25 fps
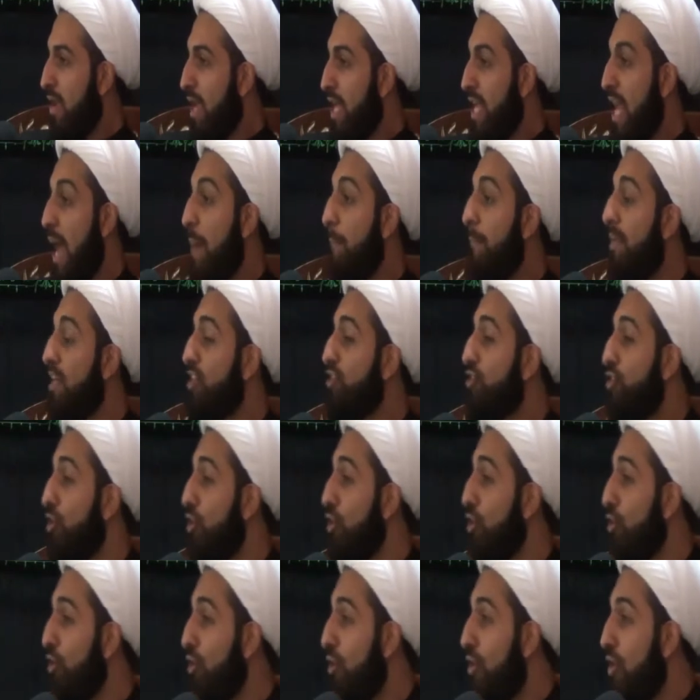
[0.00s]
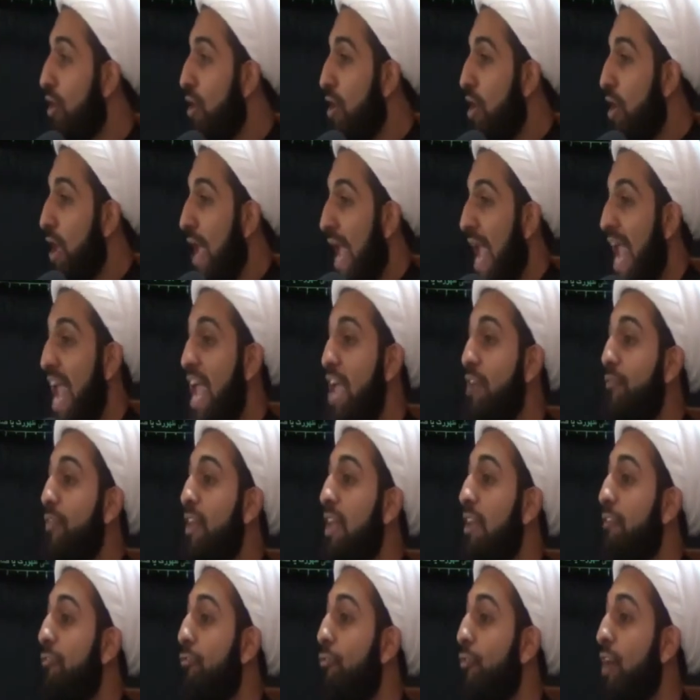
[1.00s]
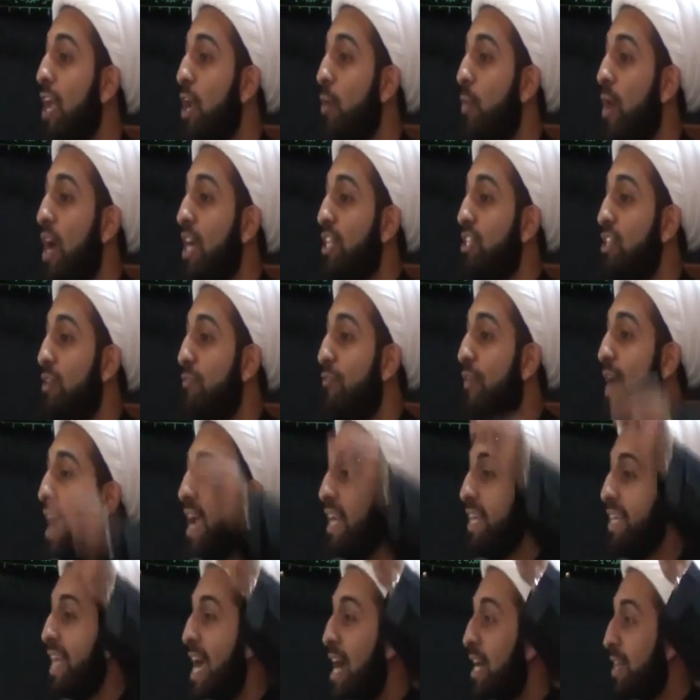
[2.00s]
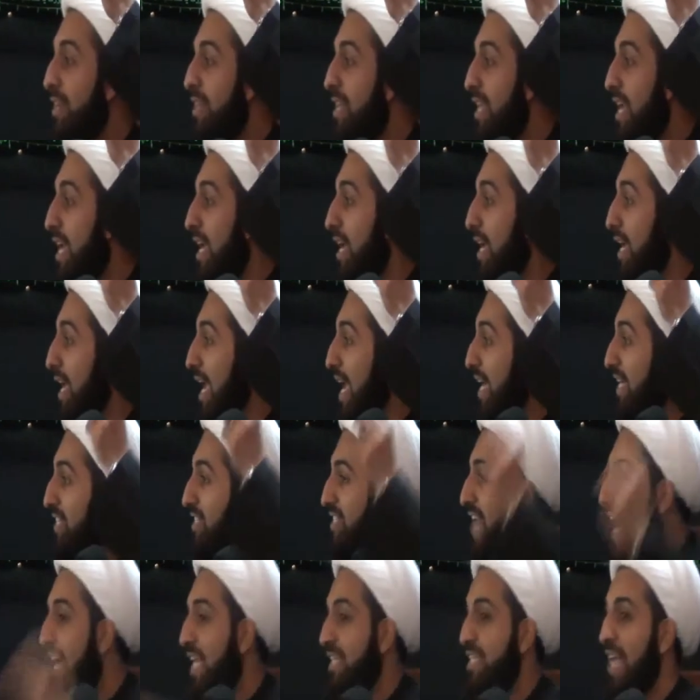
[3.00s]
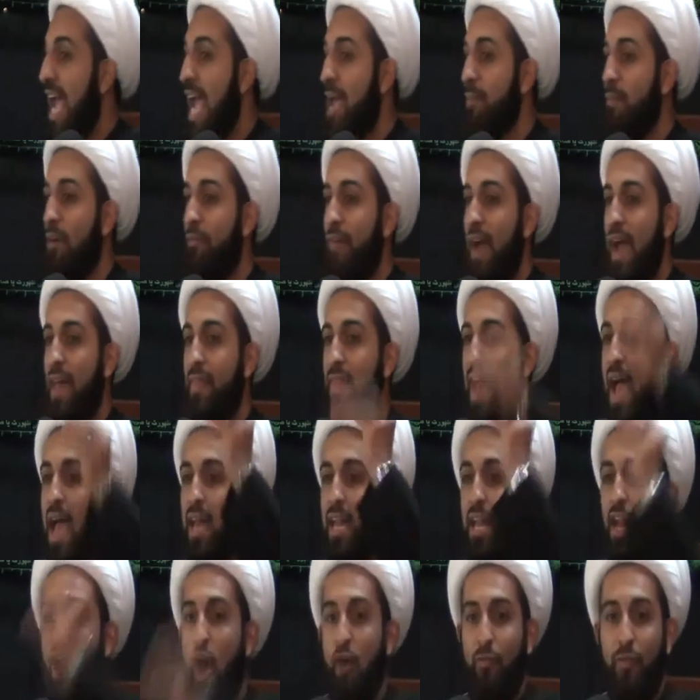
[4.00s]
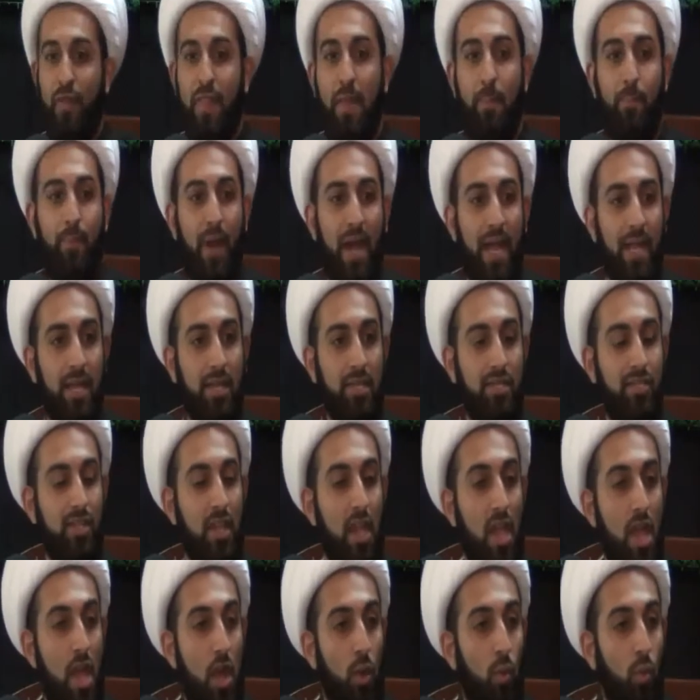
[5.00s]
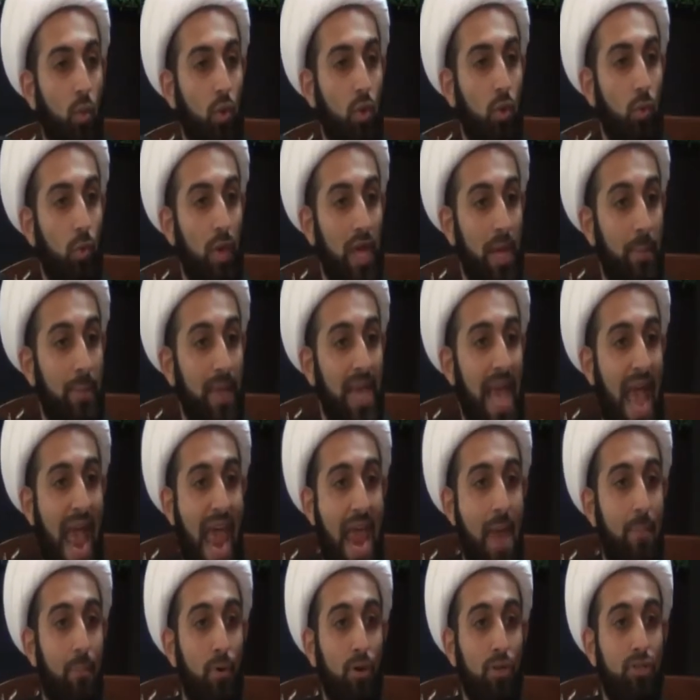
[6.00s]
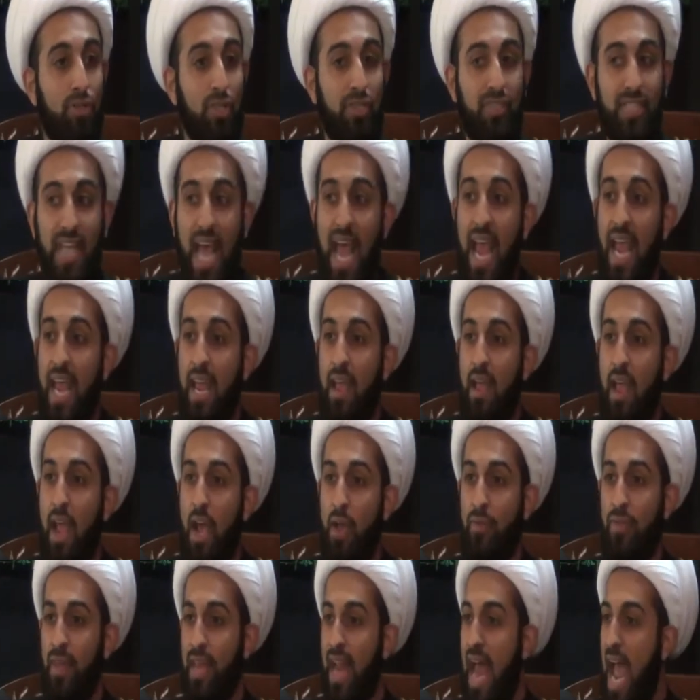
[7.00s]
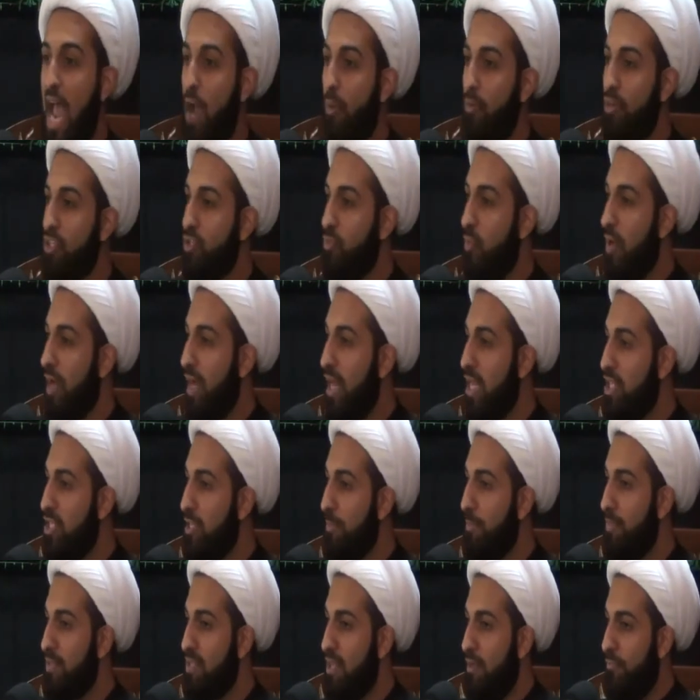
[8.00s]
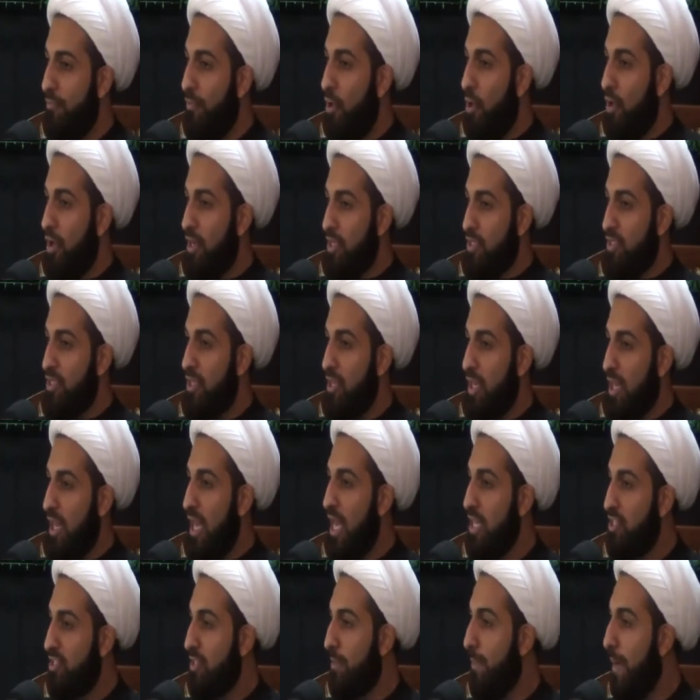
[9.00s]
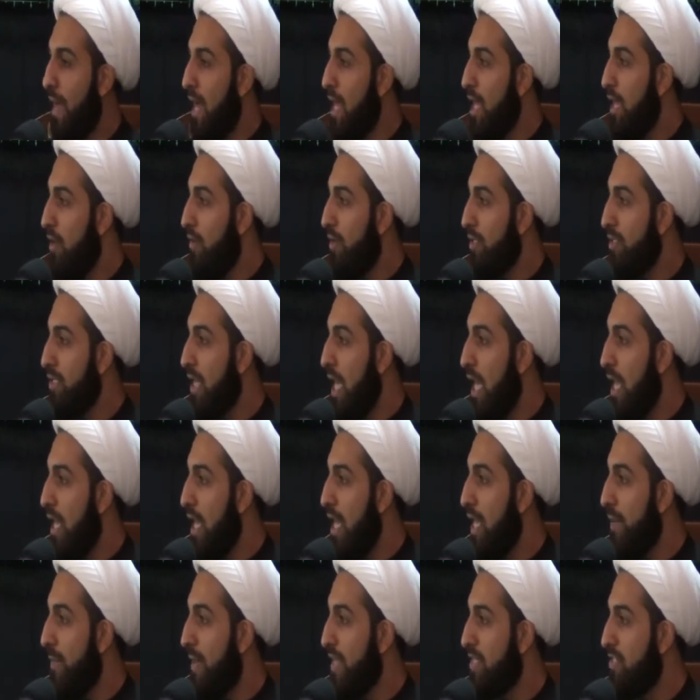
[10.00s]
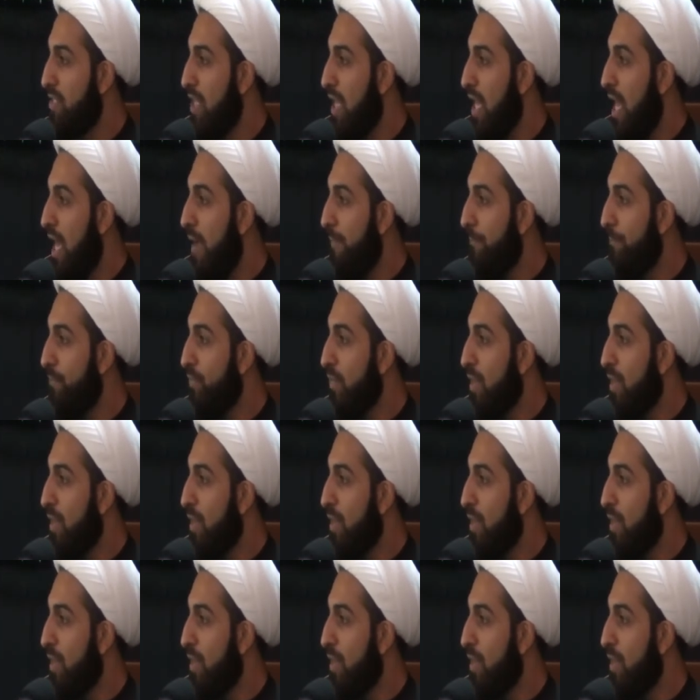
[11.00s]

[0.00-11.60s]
Number two, even if we were to find out the exact time of adhan and offer the prayers, would we be able to say that I was 100% focused on Allah subhanahu wa ta'ala and my salam?